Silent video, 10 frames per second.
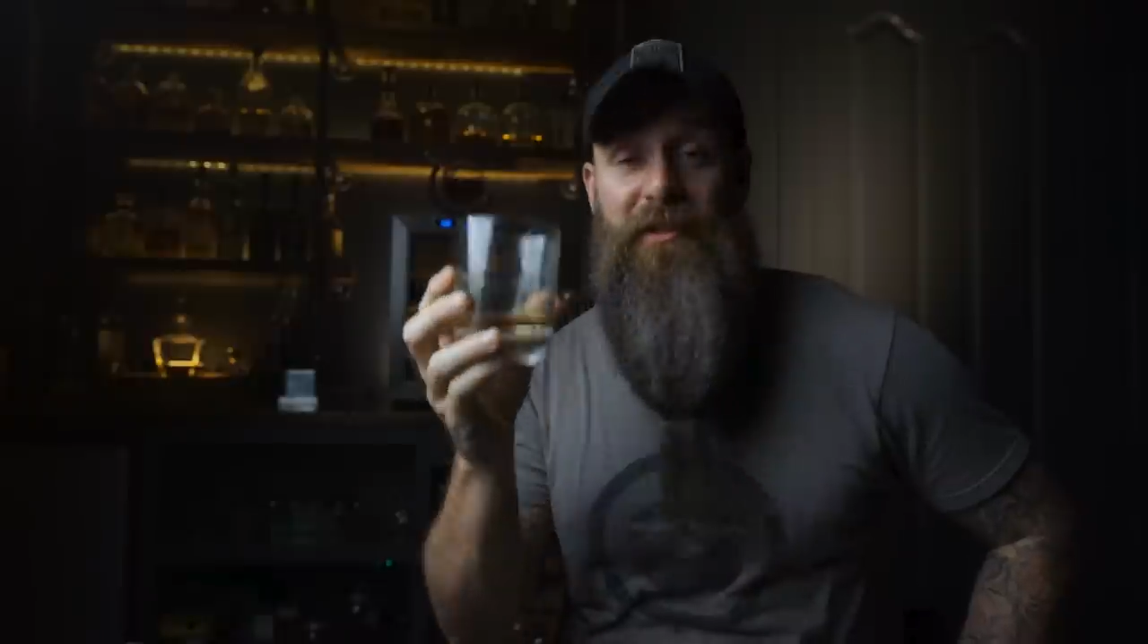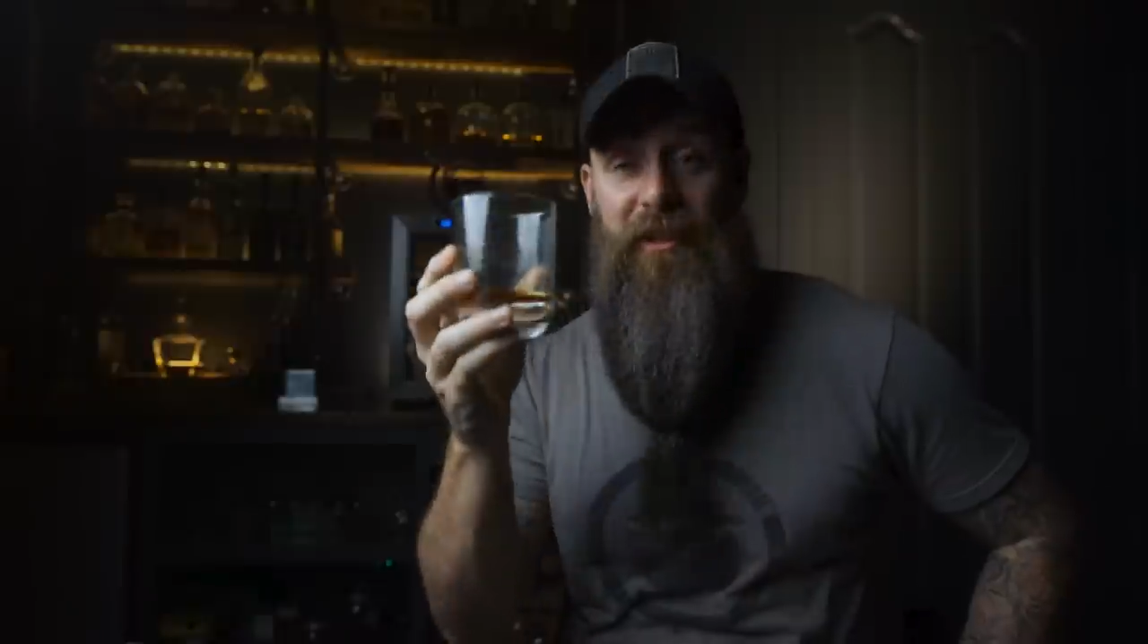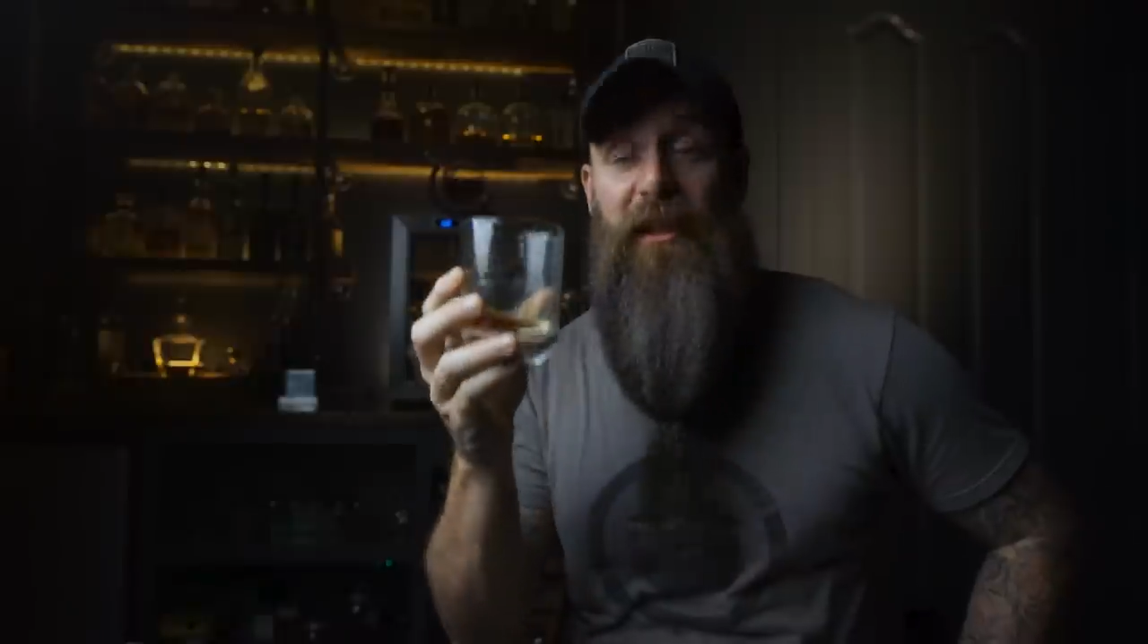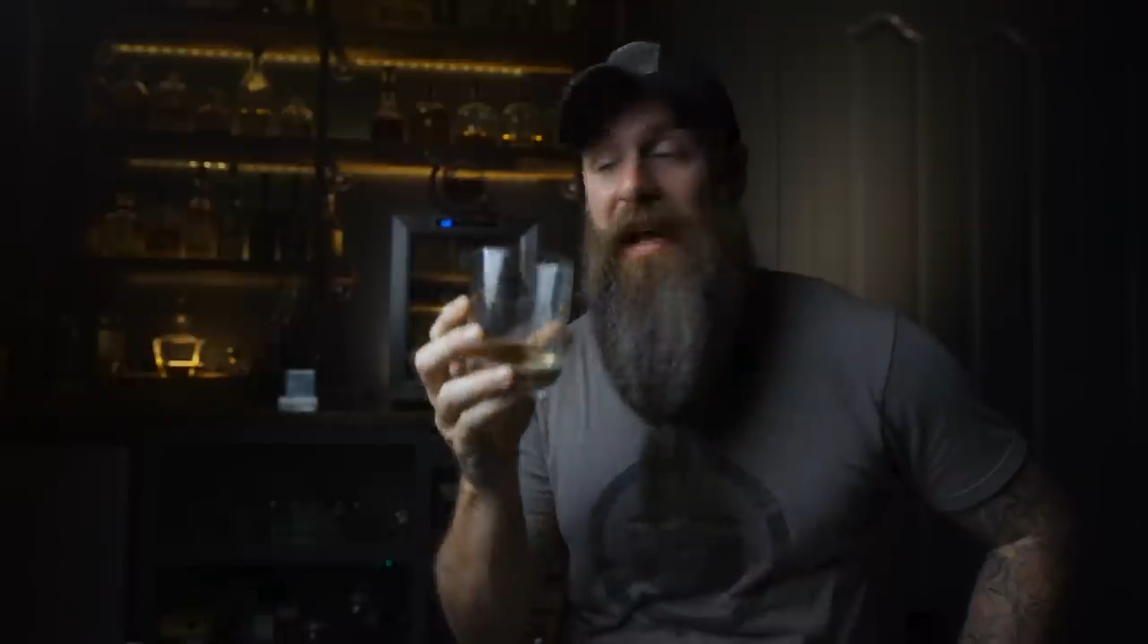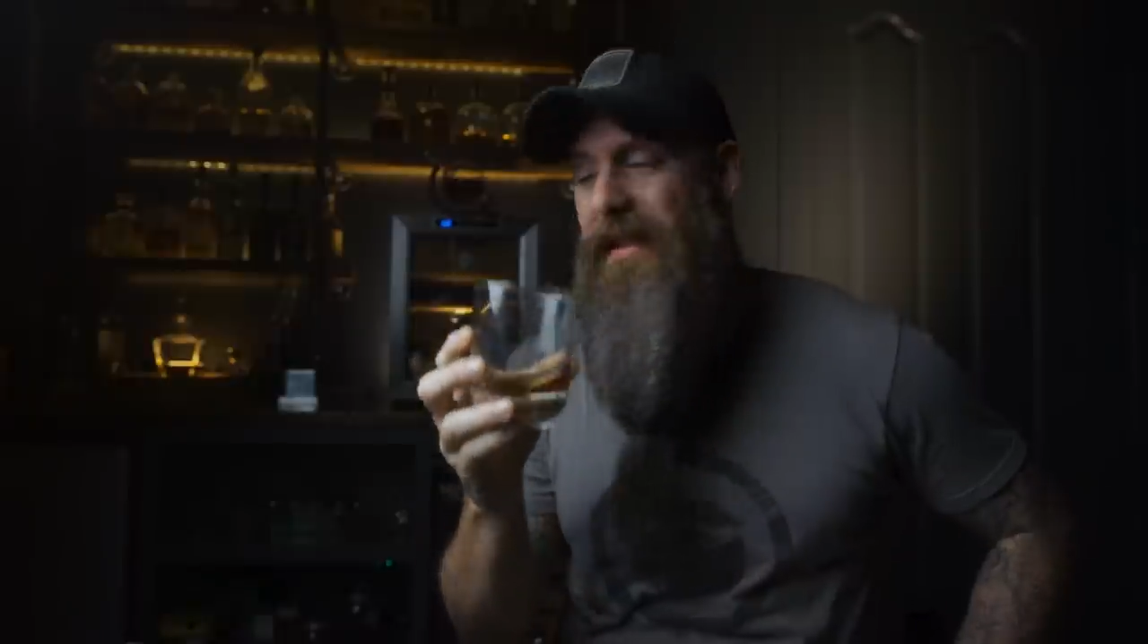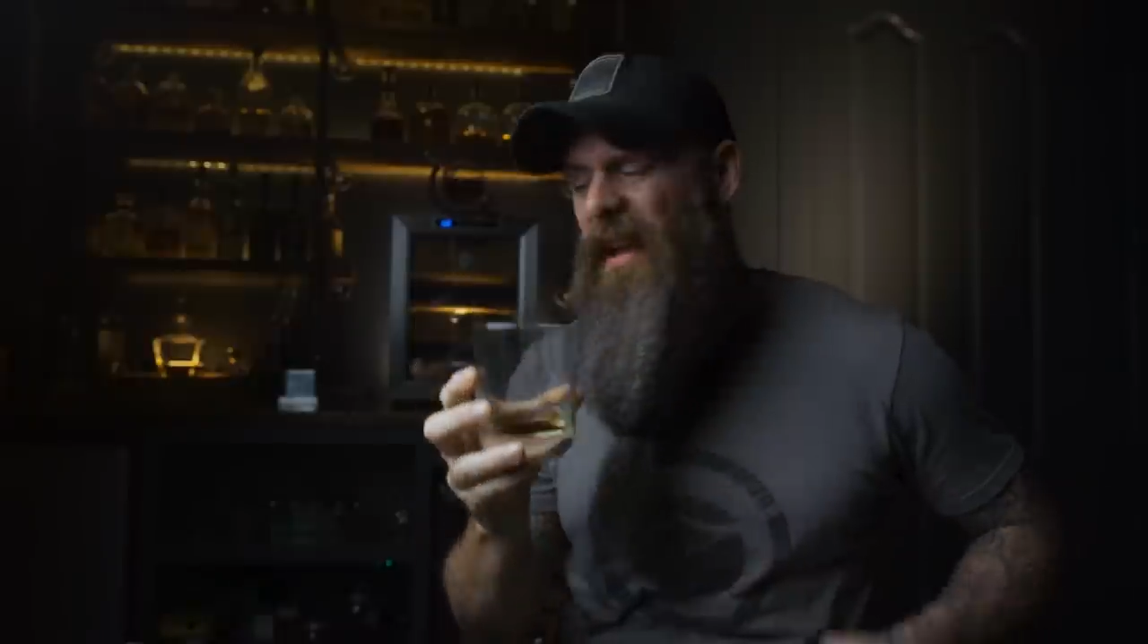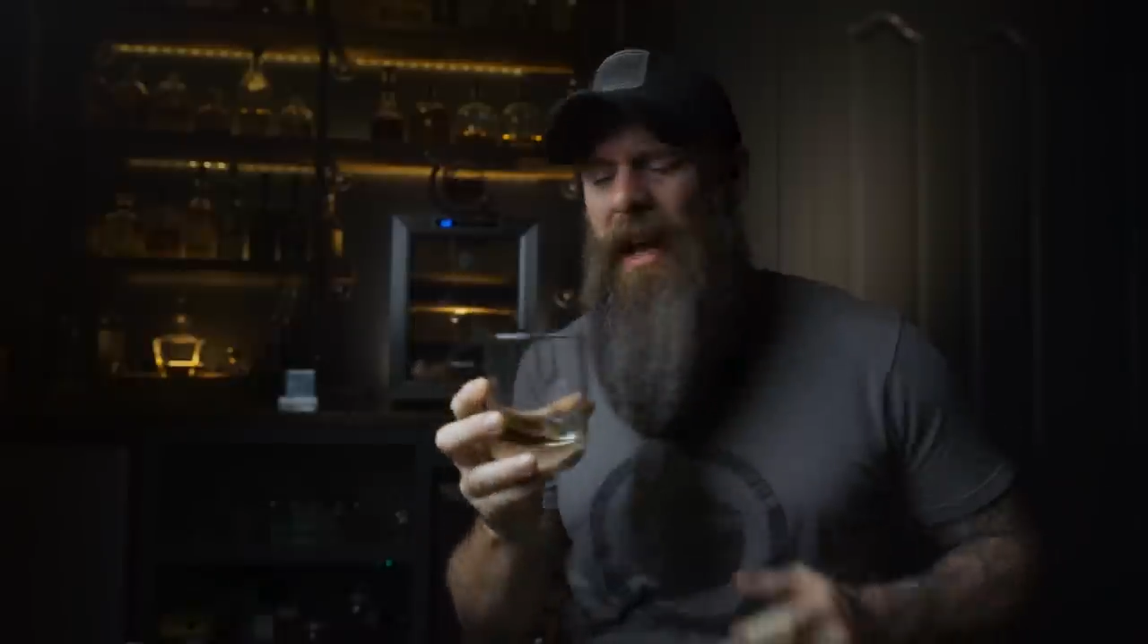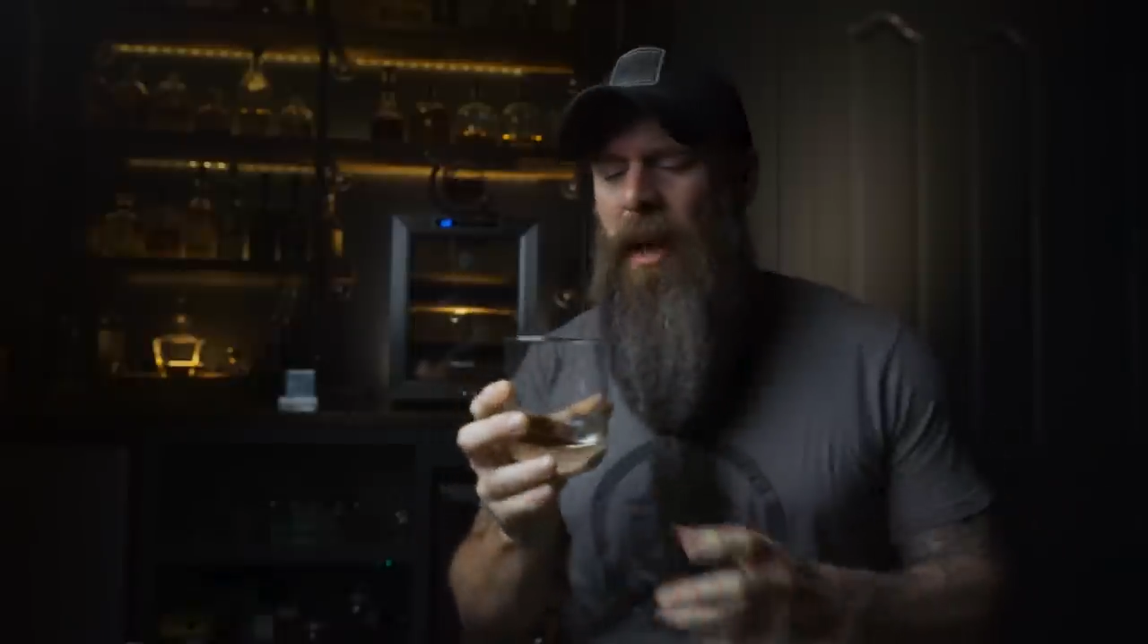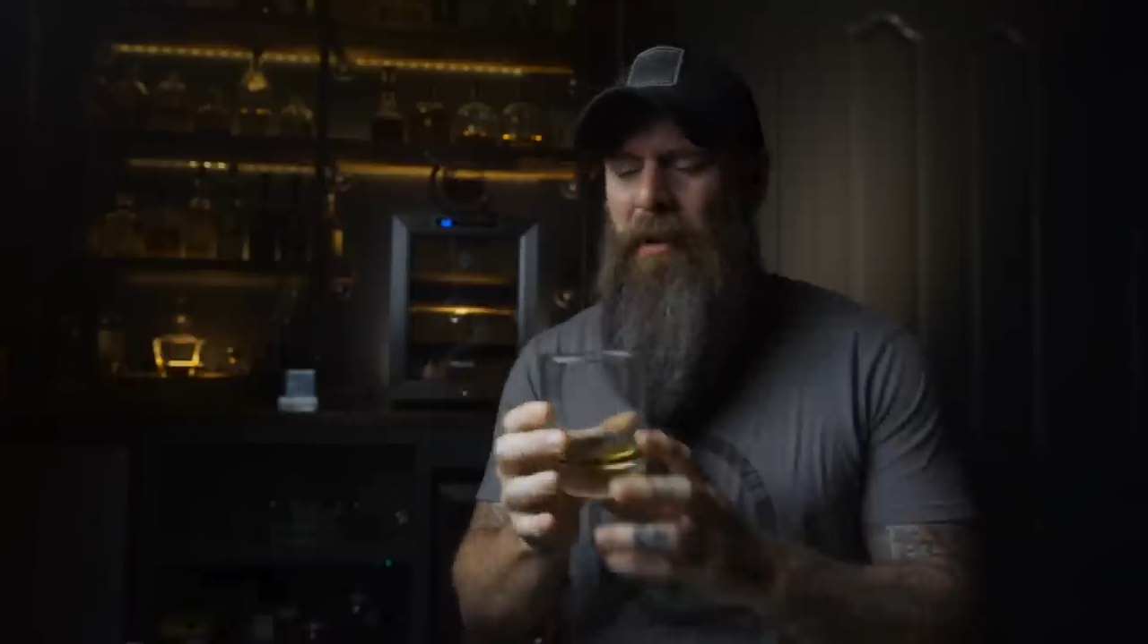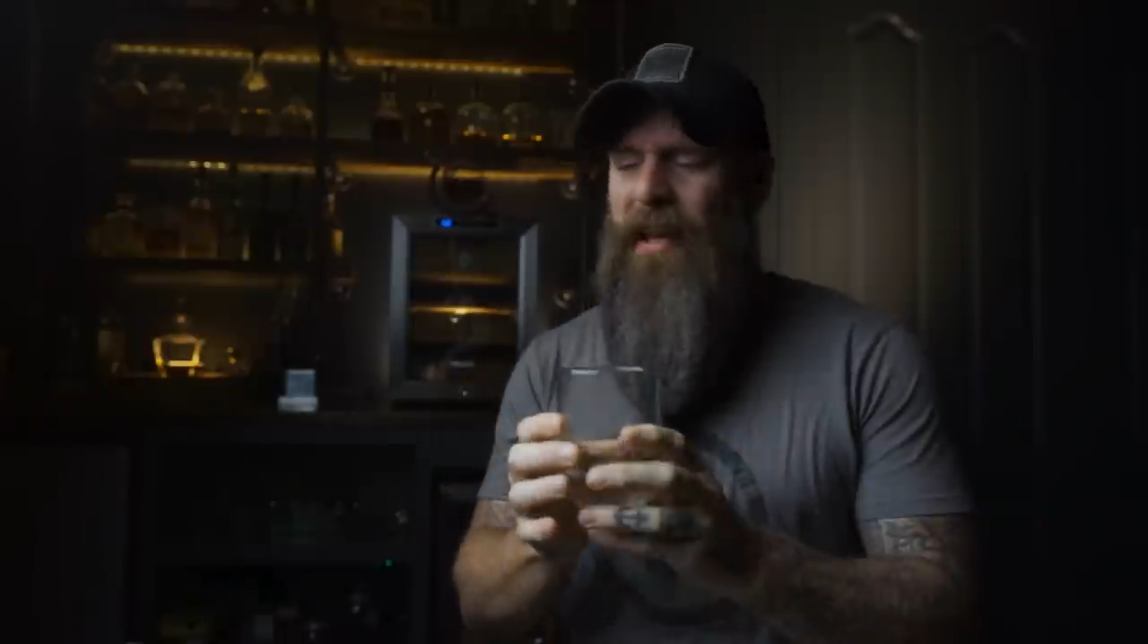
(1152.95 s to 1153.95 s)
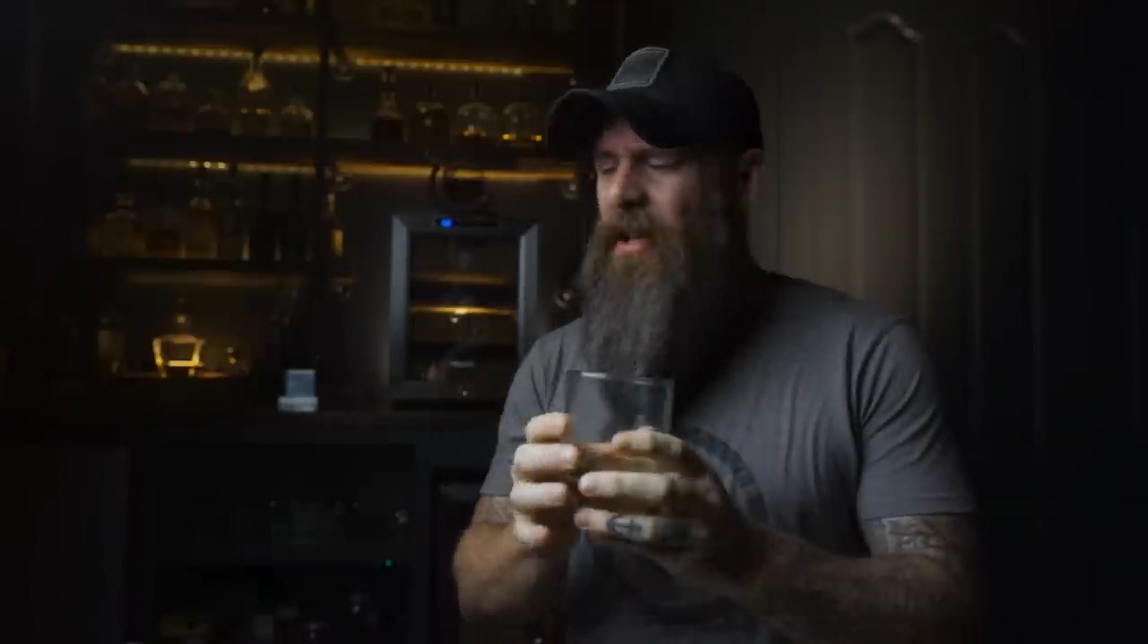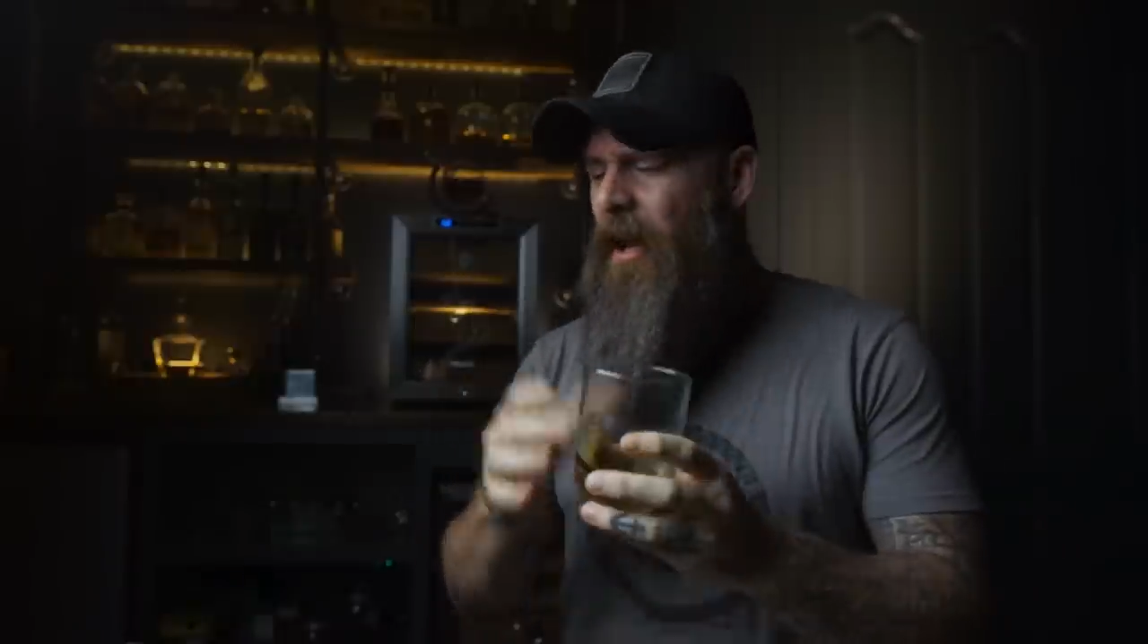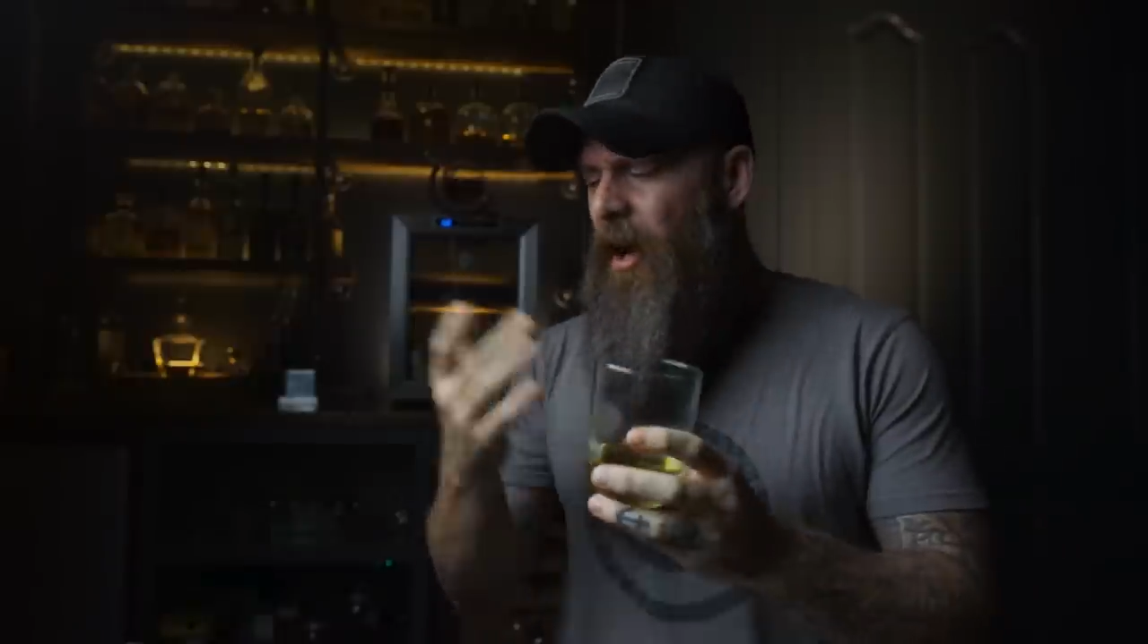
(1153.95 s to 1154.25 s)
It's a glass. Plus,